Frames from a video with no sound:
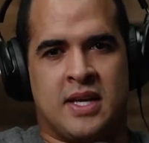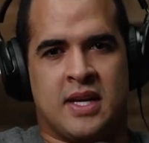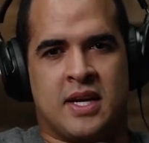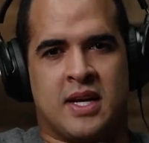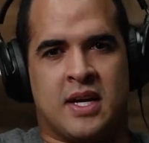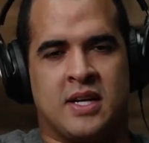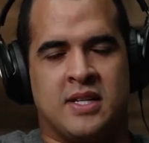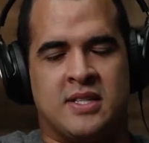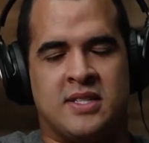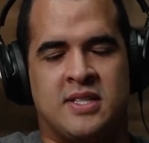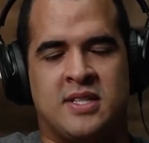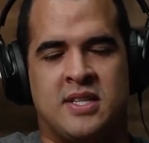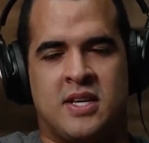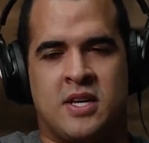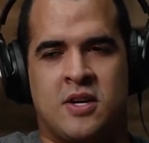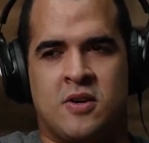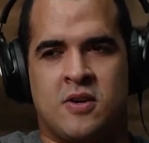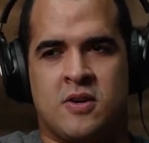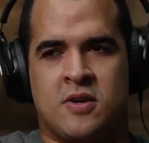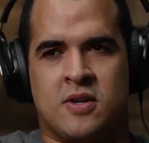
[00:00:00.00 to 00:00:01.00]

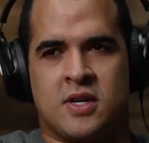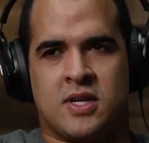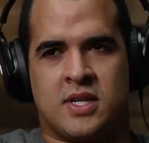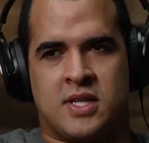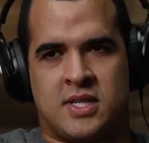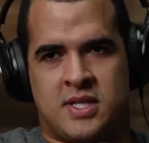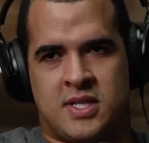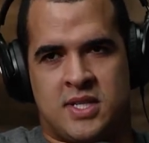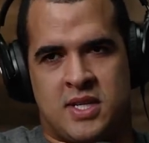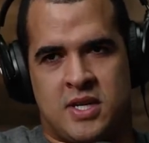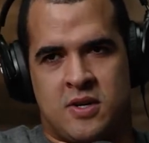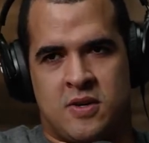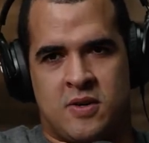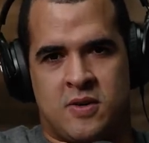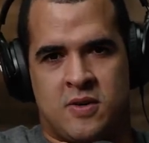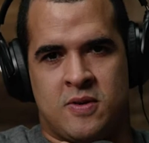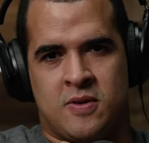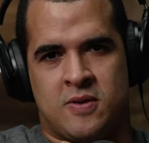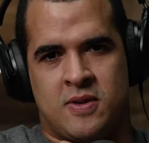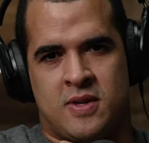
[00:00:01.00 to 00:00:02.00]
Consider
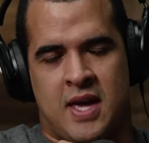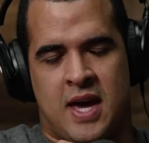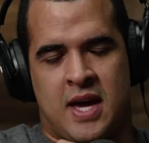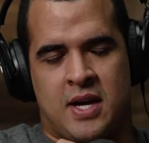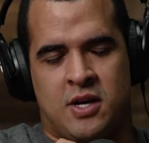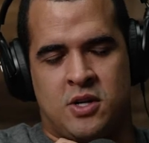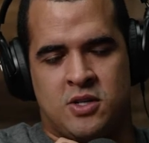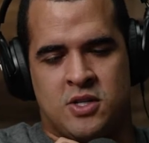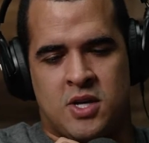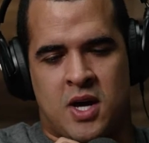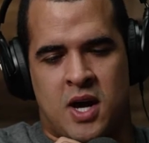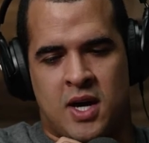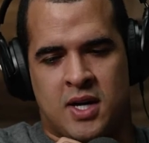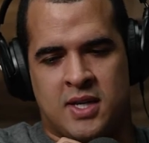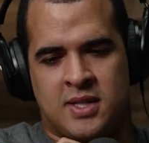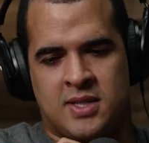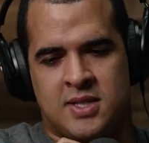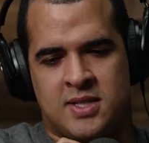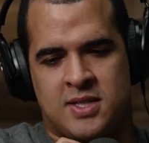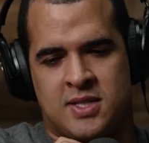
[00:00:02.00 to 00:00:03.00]
that you're
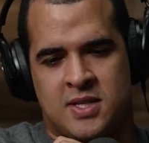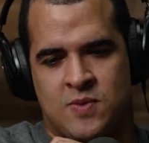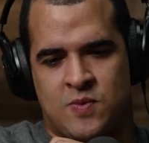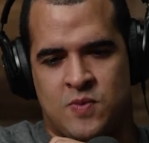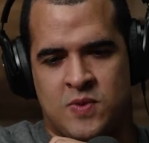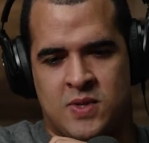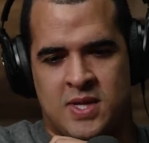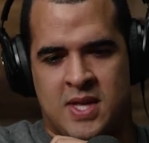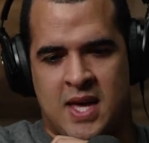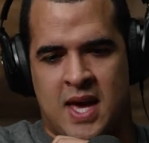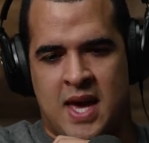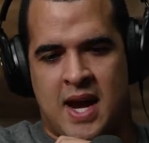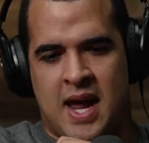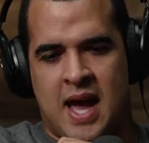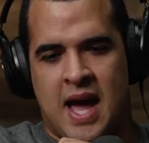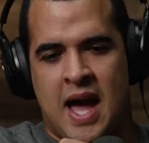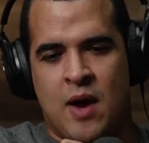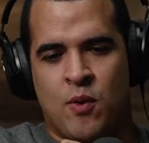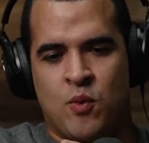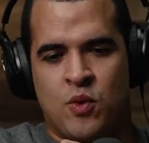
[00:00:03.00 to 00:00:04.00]
talking to someone that
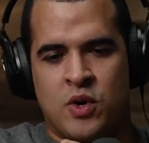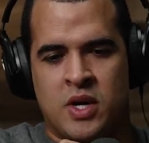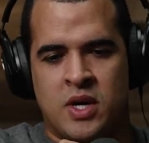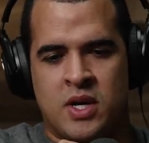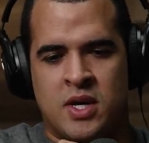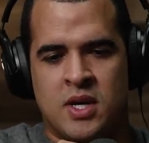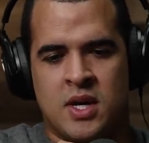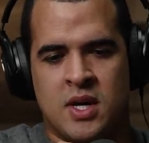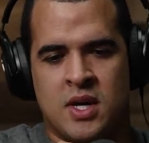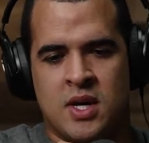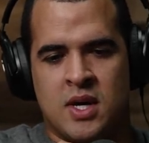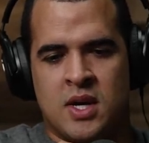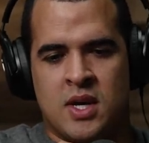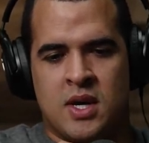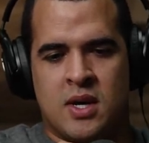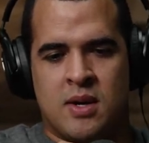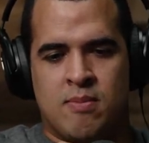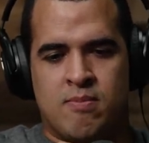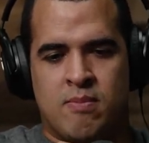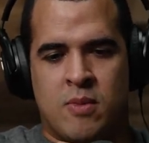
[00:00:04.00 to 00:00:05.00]
I would,
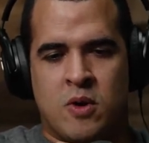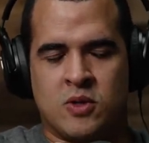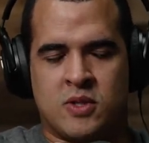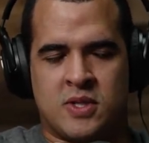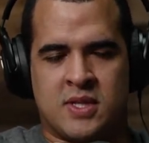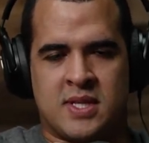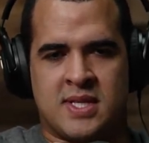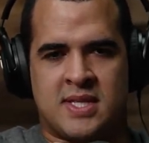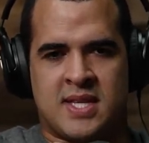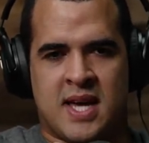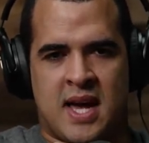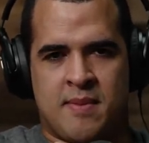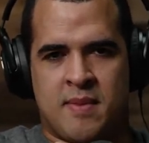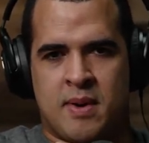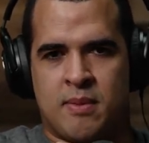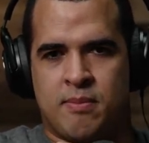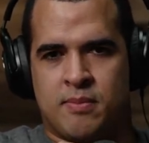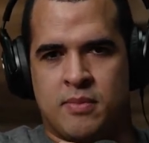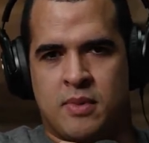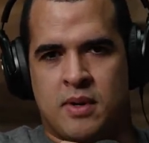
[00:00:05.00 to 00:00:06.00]
most of the
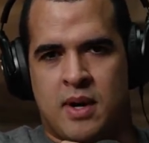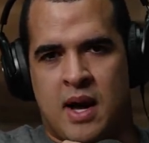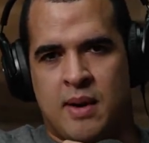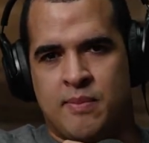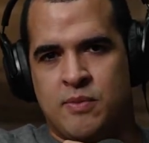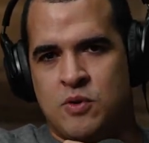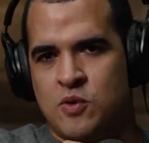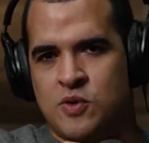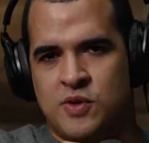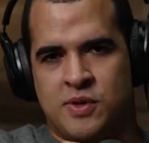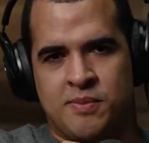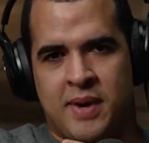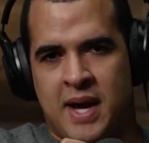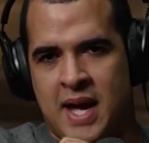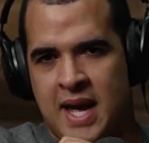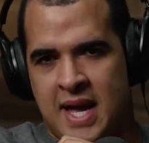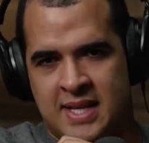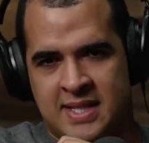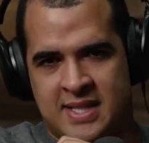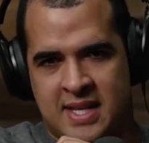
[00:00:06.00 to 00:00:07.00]
time I'm using my
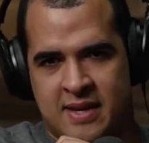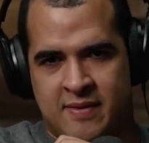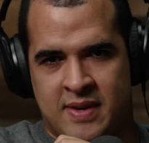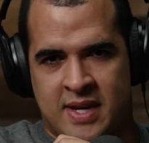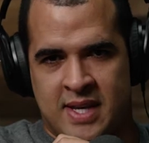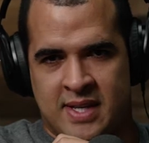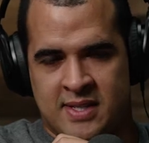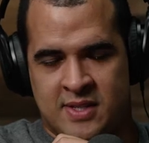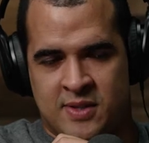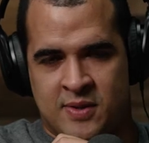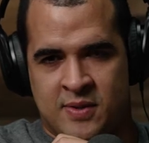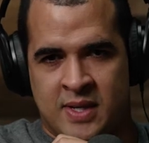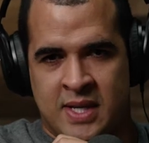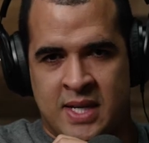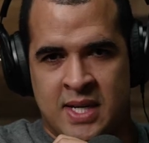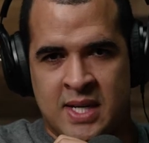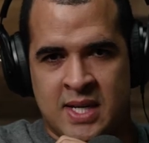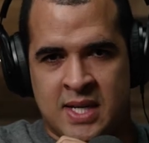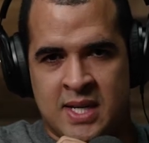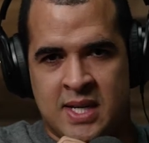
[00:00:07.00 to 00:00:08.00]
A7
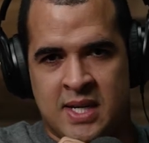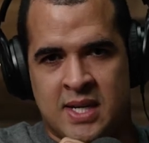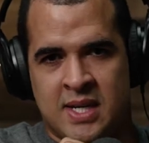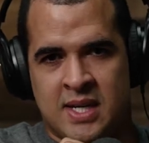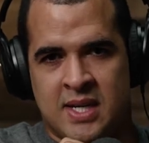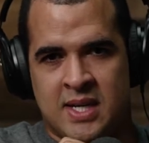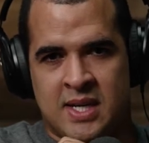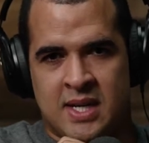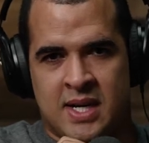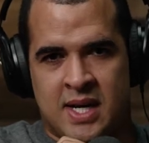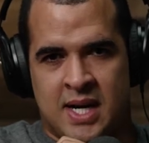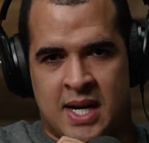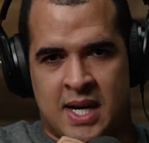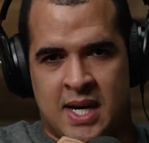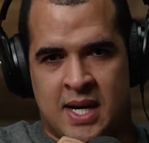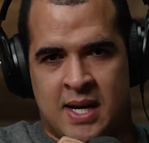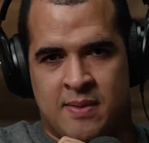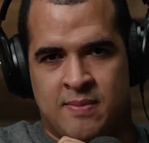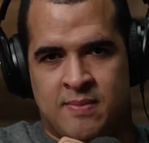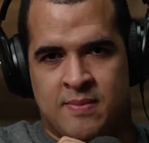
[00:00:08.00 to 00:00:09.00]
S3.
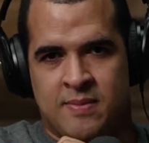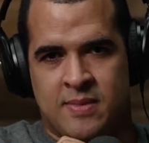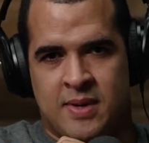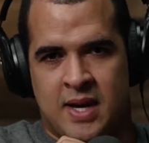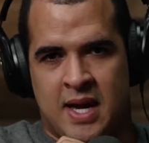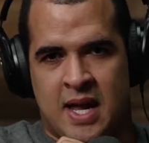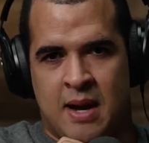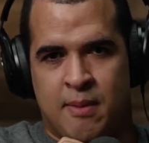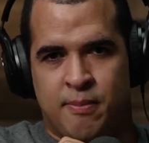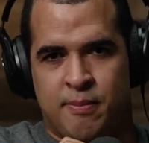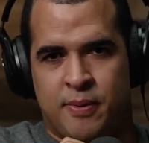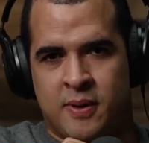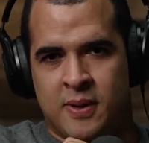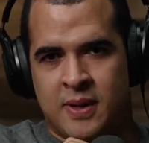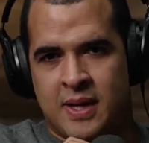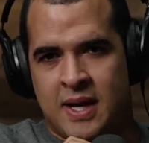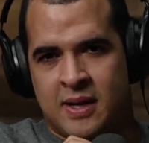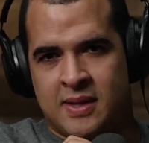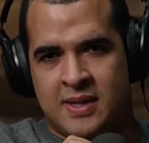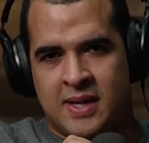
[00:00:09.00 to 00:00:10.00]
And I'm
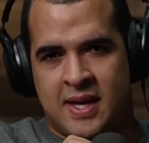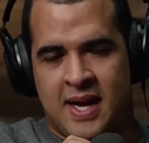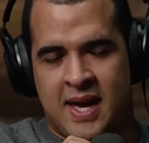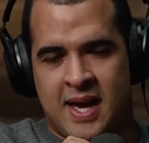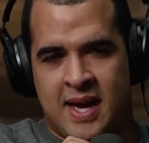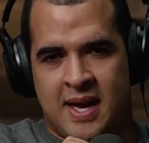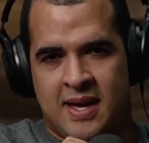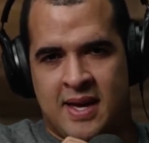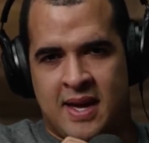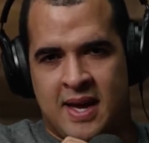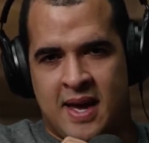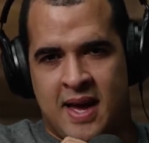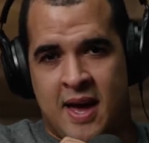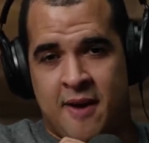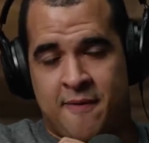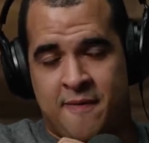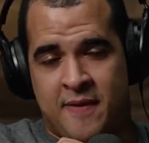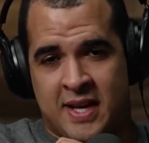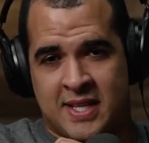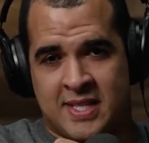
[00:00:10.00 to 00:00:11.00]
pulling out the
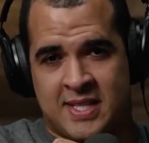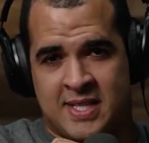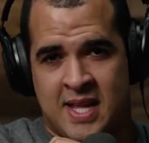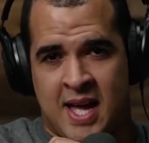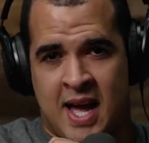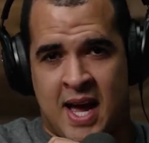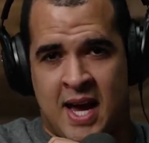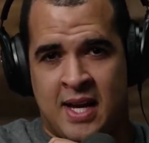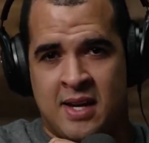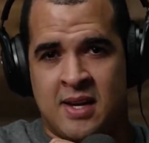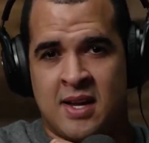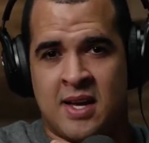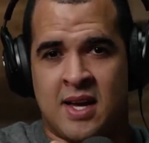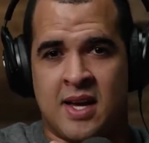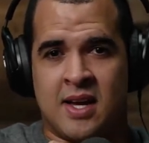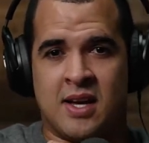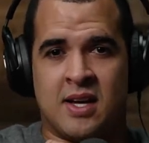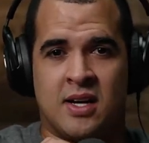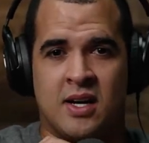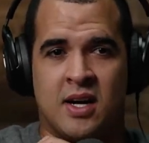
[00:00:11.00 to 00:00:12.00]
FX9,
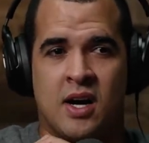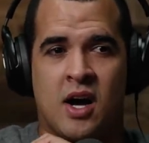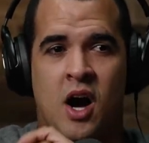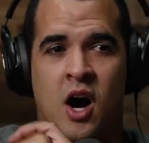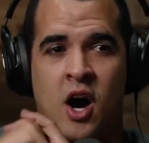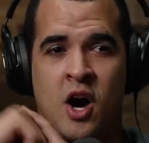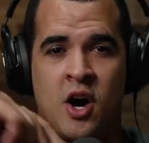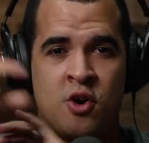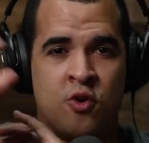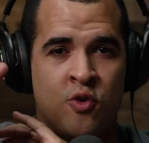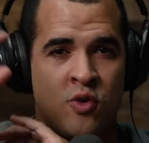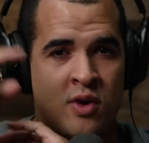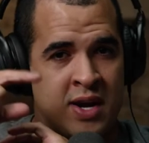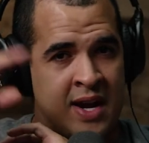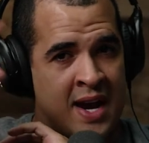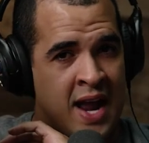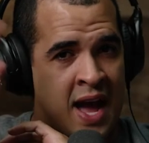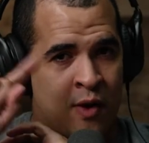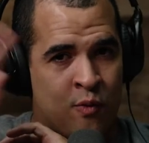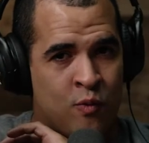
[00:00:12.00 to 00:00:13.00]

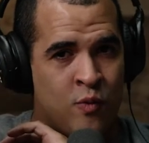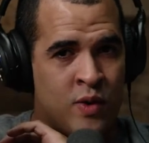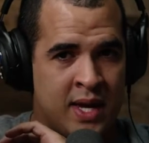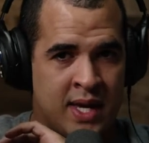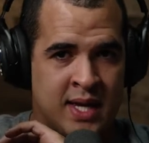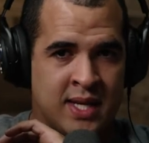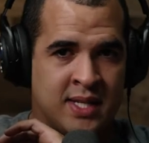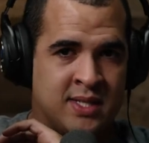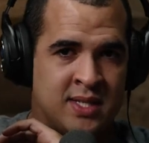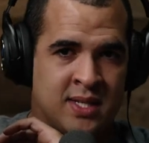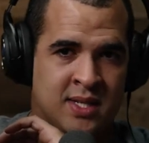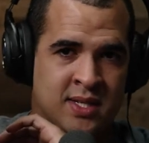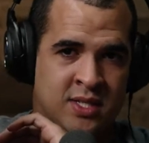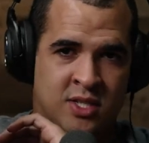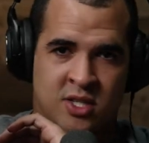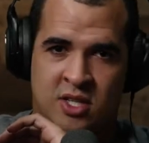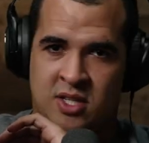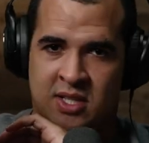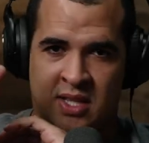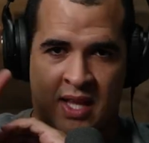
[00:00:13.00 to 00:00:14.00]
not rigged,
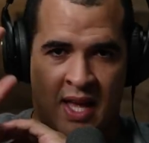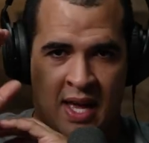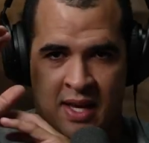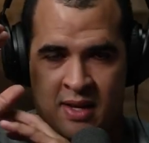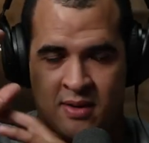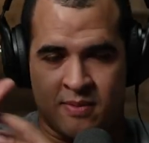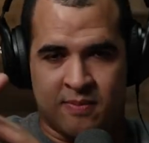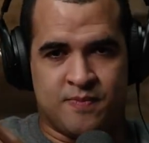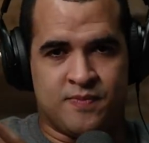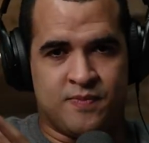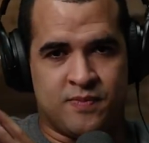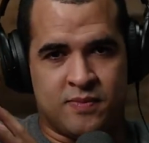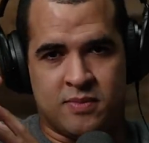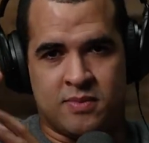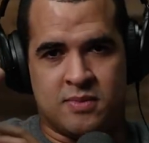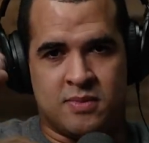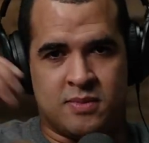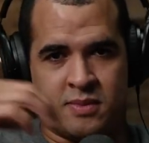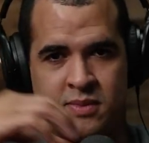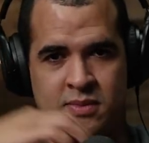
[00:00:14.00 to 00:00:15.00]
just like
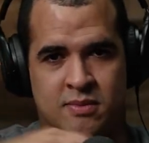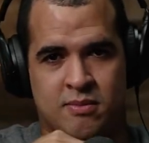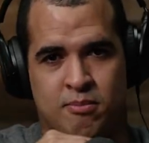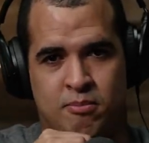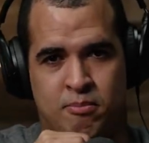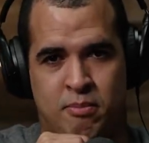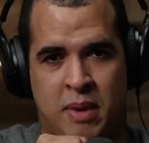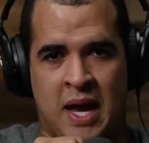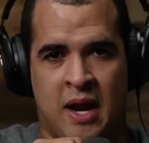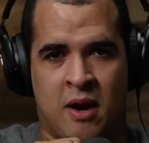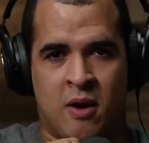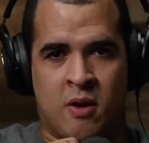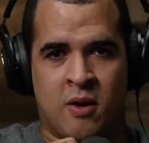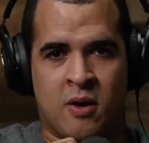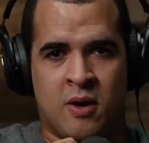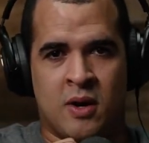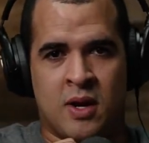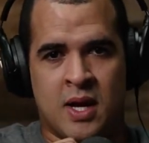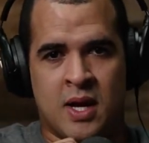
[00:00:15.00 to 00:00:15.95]
bare,